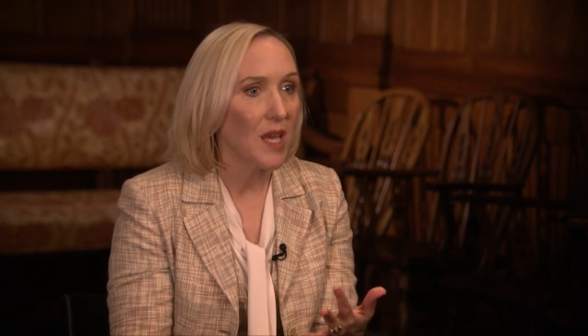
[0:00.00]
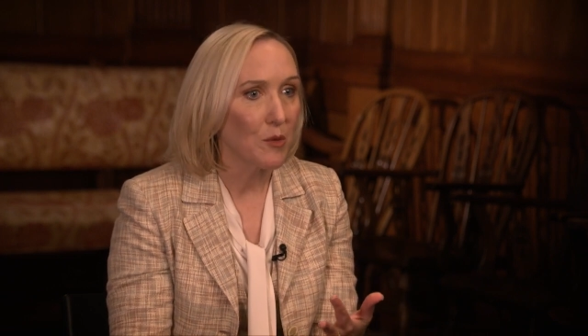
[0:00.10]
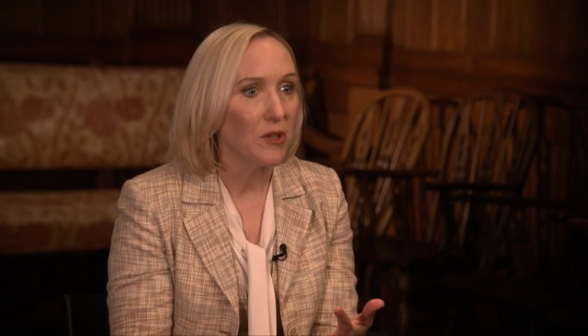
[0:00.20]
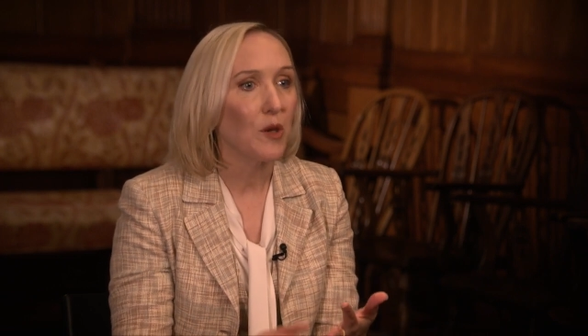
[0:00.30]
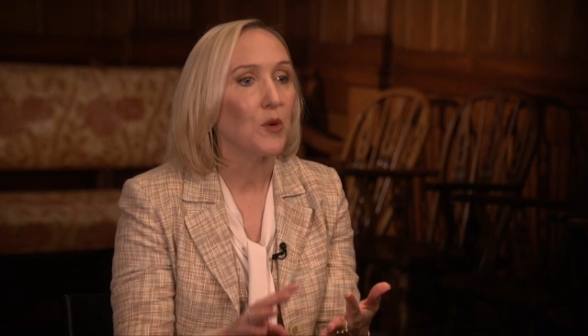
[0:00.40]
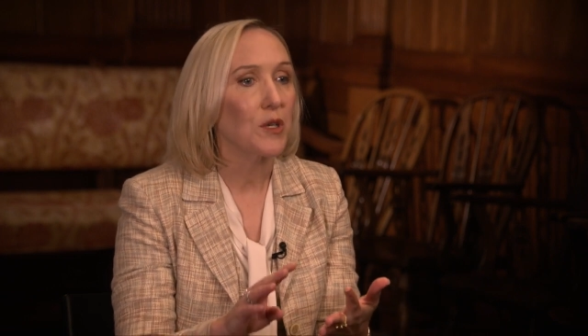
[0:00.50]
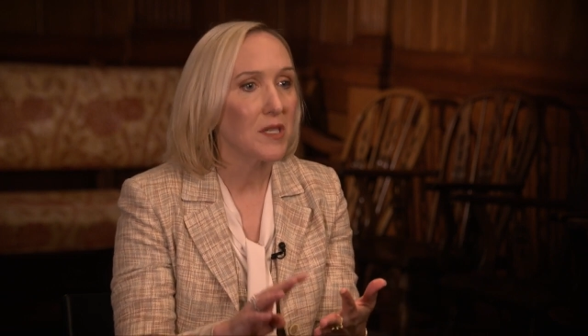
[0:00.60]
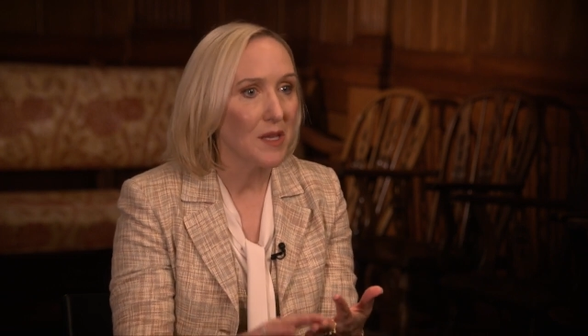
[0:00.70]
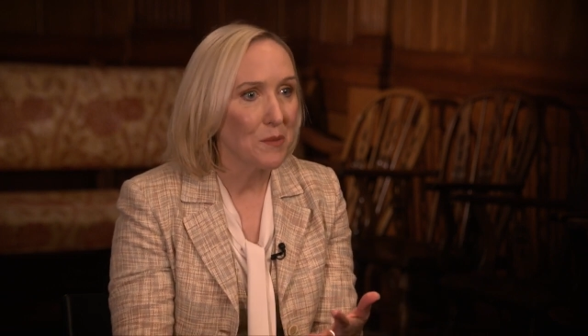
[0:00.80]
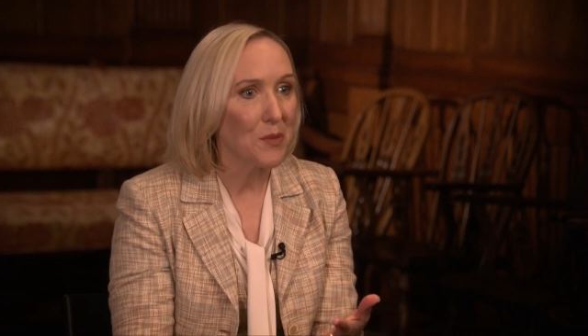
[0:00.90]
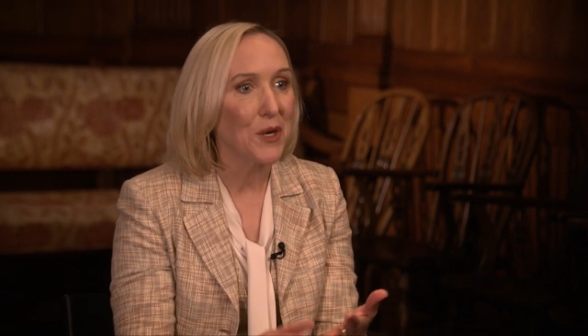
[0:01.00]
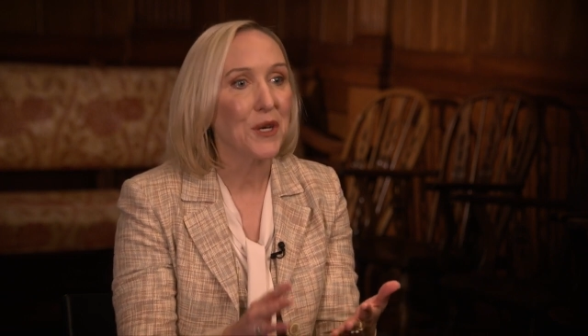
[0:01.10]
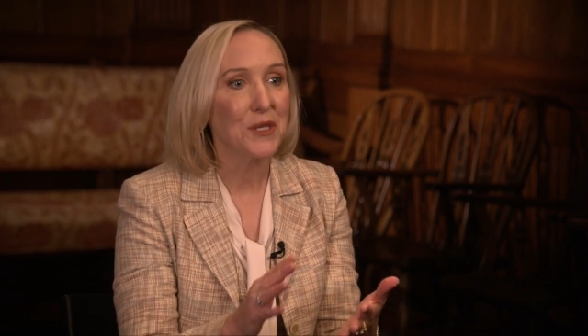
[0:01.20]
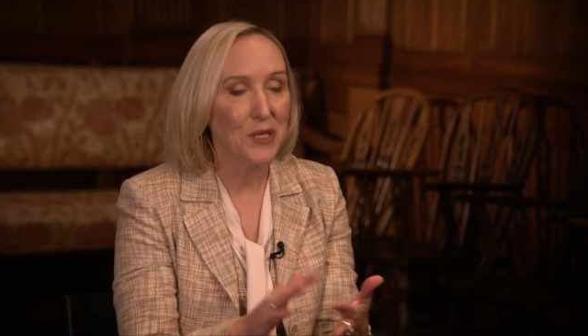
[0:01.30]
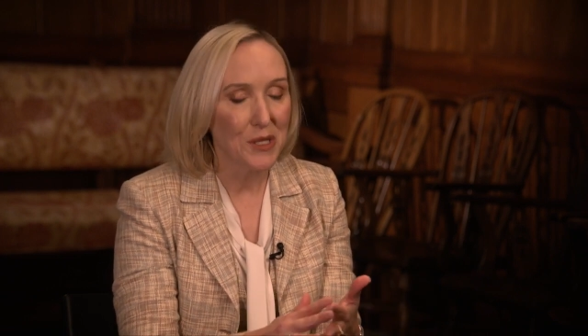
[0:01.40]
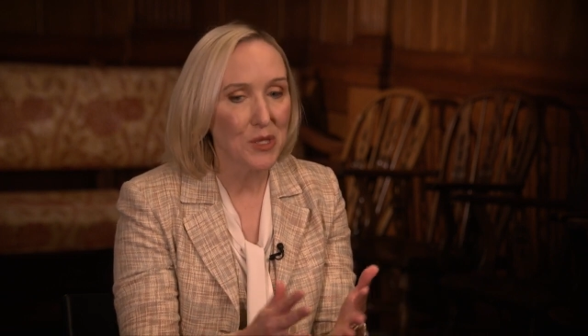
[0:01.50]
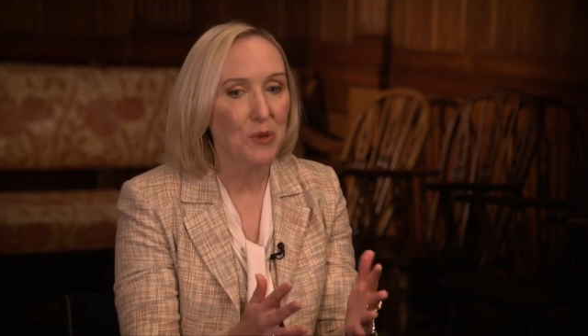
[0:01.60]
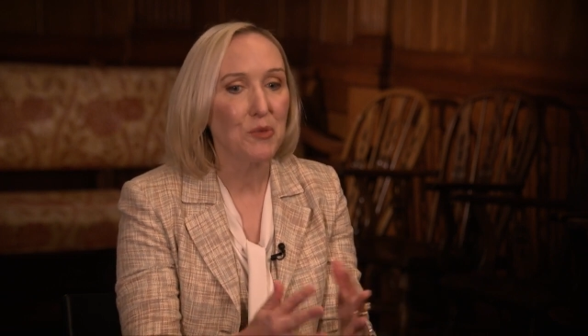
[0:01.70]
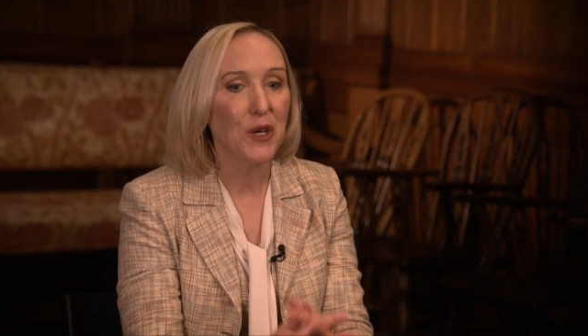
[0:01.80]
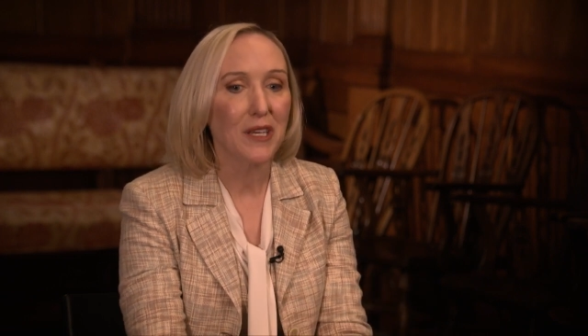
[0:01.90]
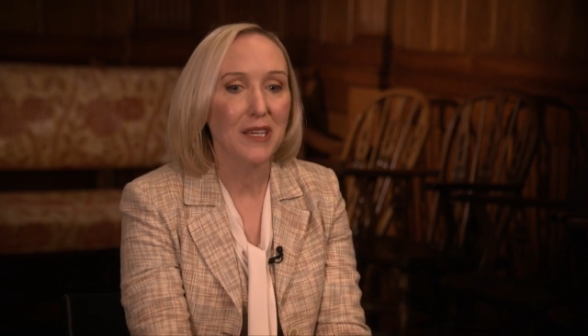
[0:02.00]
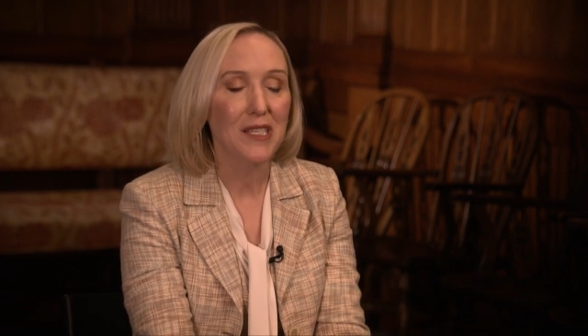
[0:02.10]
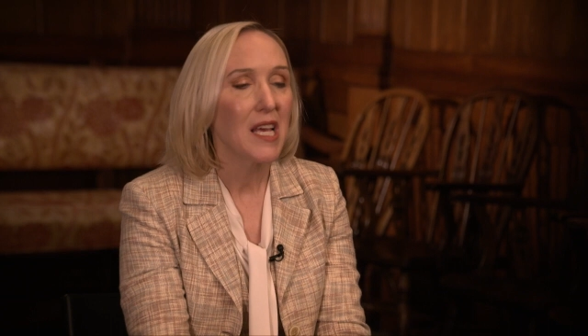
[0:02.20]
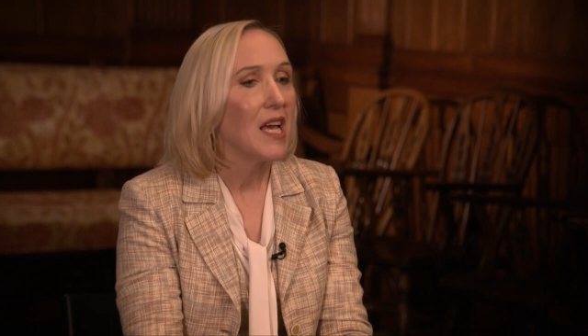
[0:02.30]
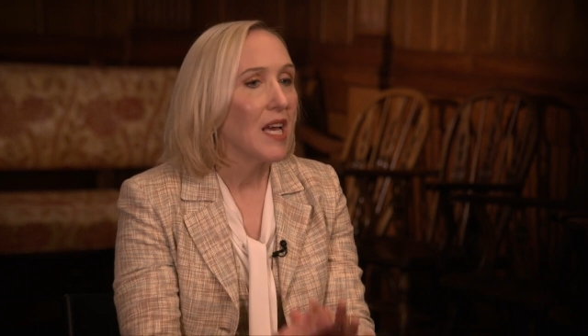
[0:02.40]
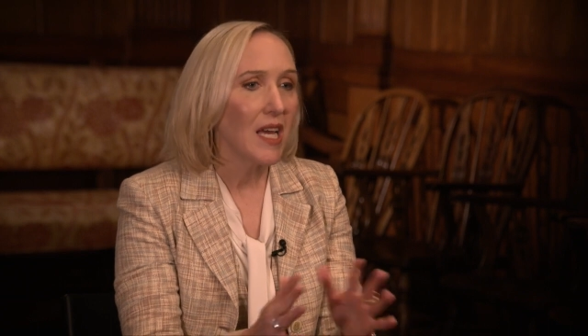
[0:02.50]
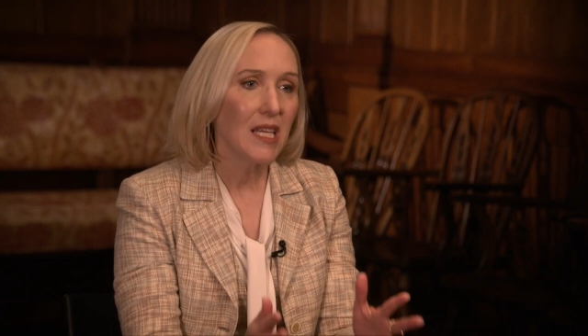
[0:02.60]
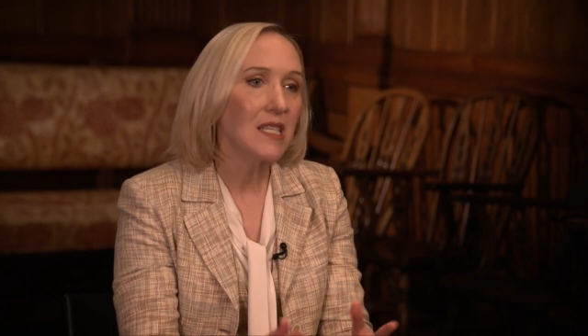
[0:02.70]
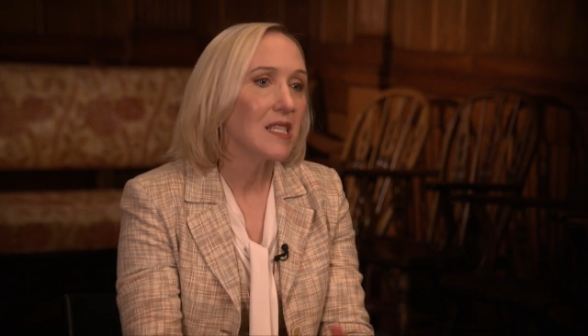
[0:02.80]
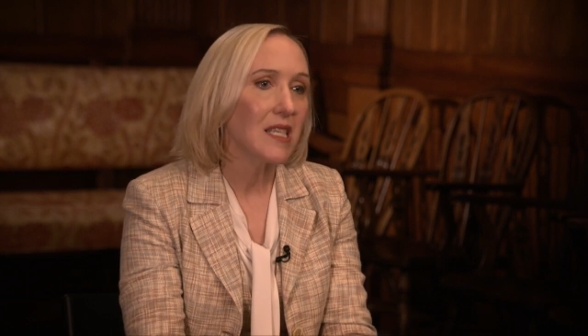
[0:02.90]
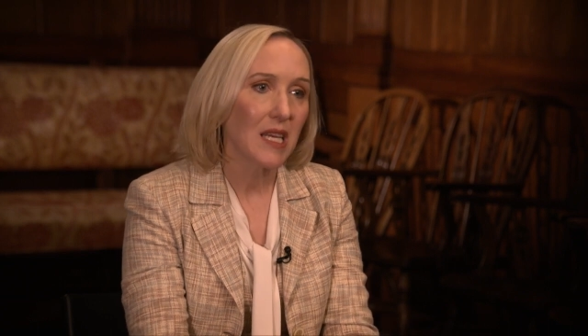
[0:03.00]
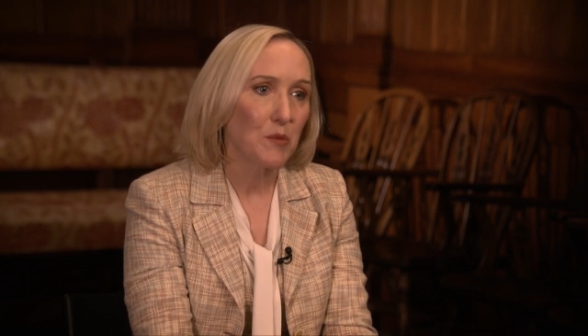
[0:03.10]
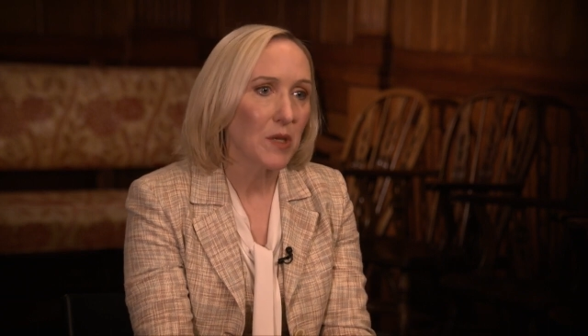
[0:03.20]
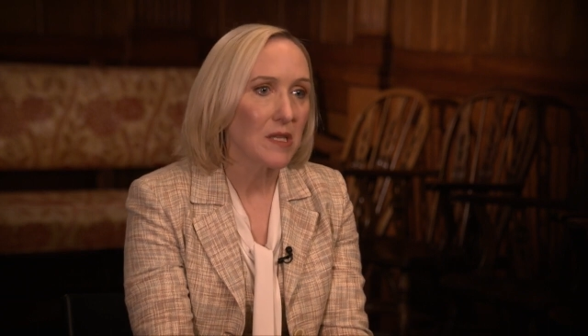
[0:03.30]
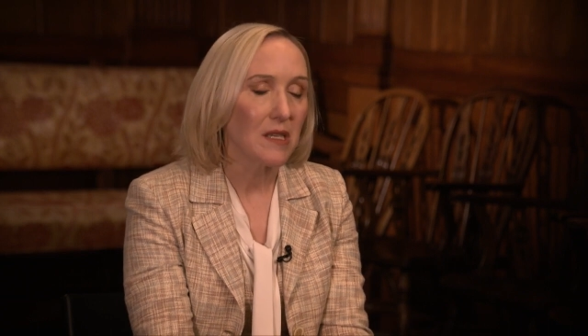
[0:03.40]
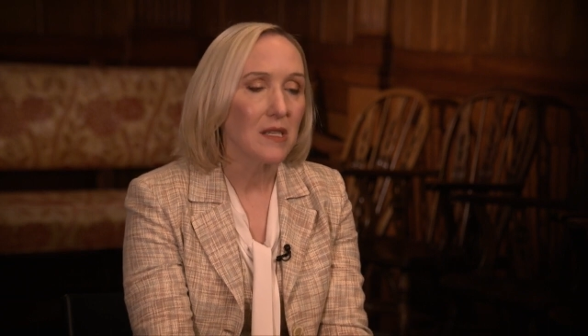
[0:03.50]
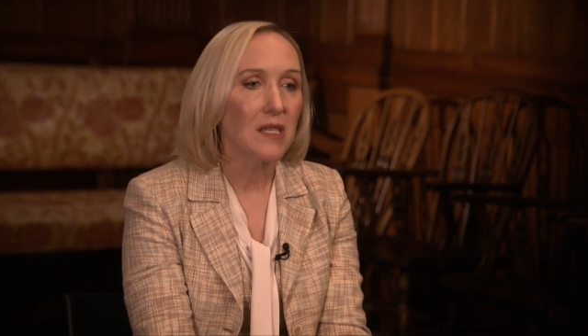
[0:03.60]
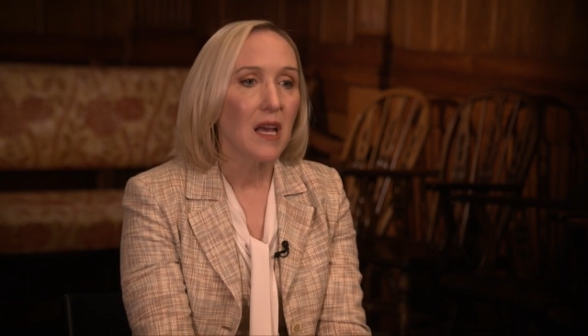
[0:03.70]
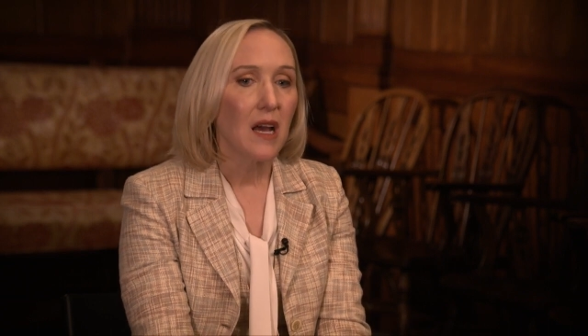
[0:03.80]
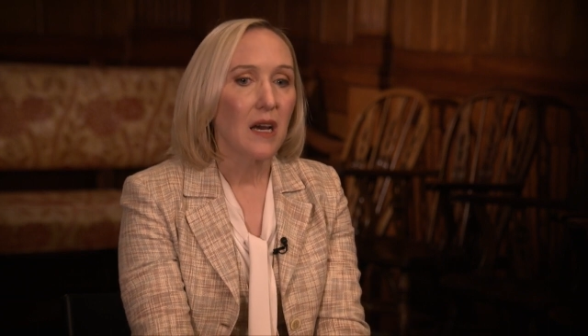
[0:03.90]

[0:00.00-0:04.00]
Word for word: cable networks, theme parks, consumer products it's a steady business.